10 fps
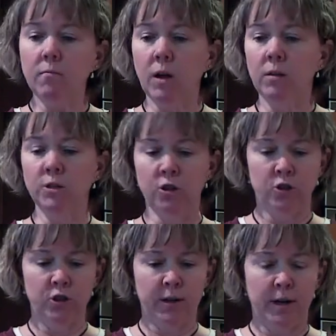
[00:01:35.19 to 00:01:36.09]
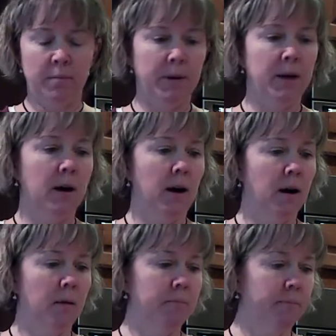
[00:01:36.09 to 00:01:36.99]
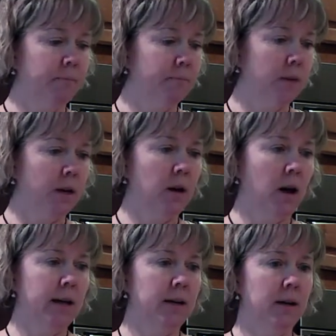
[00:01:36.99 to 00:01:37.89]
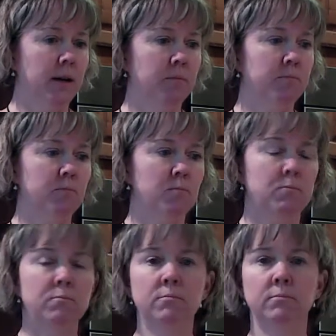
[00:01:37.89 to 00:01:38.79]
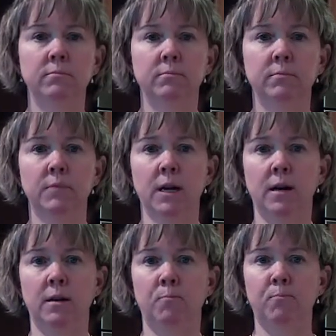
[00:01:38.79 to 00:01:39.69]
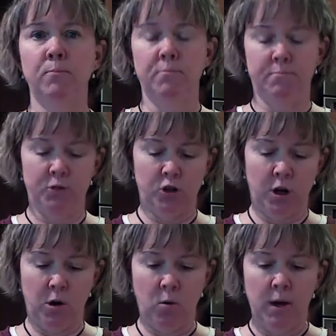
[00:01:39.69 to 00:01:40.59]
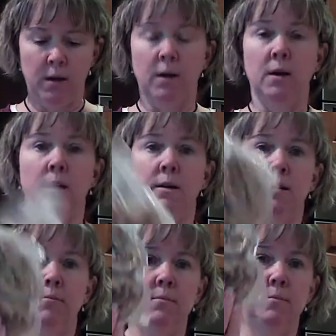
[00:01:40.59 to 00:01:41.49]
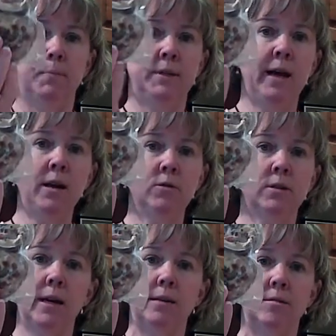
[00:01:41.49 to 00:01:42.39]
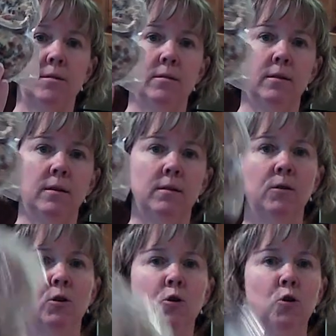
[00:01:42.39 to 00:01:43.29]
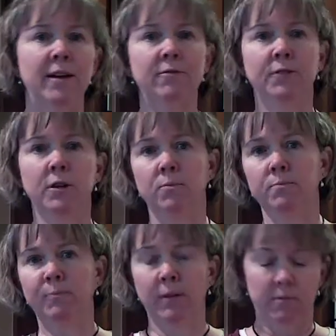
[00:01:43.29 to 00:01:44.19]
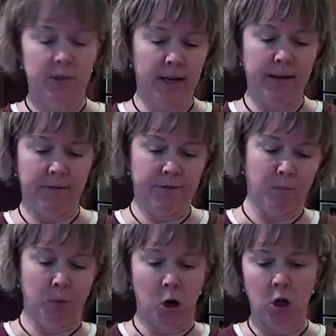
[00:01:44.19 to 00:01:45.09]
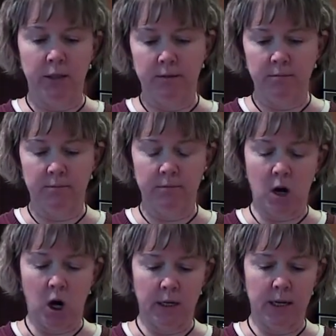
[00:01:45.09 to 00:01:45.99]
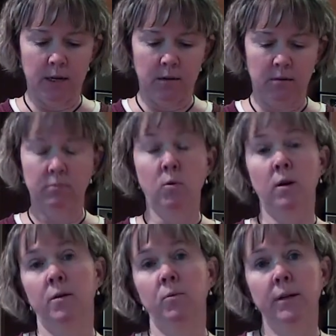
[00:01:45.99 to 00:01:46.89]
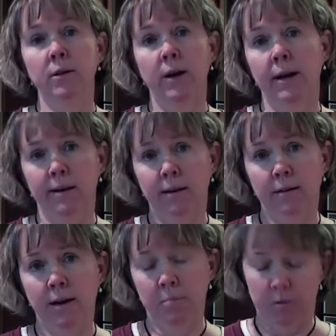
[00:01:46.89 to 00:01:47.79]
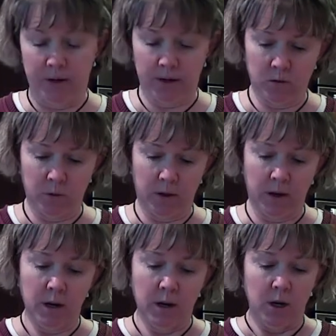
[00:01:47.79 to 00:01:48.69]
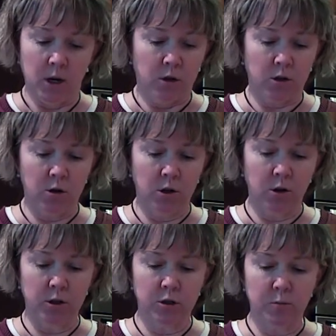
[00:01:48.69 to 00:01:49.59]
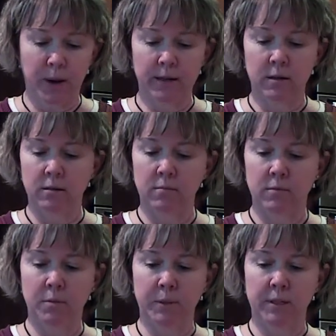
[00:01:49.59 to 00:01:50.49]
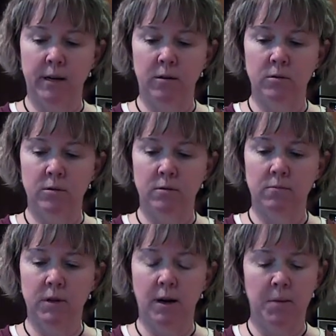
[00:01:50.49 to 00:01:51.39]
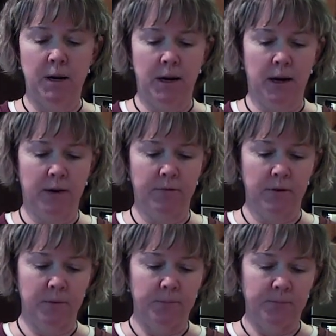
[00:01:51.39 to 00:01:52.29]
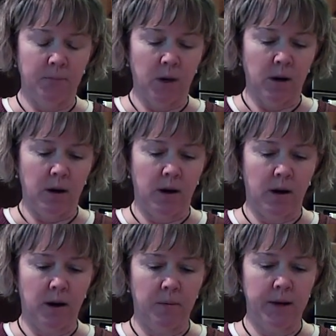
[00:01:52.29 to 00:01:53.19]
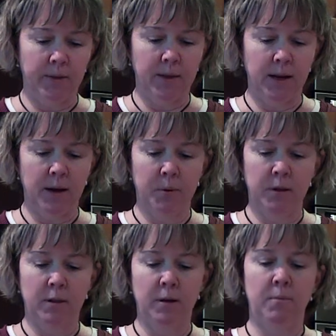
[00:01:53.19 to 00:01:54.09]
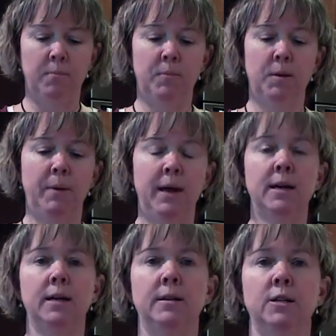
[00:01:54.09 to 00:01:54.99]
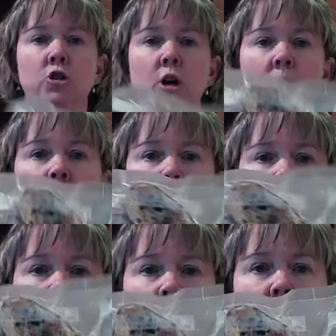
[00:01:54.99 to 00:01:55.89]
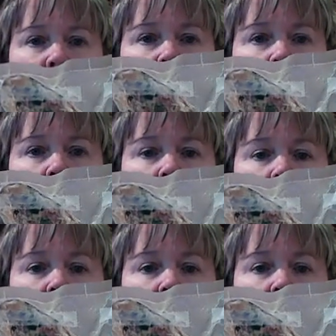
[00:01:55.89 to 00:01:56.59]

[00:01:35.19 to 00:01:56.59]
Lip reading: this is just going to be an idea kind of show. Potato skins, great for Sunday football and hockey, or well, they're really great anytime, to be honest with you. So I just baked some potatoes, cut them in half, and then I put the bacon and the chives and the cheese on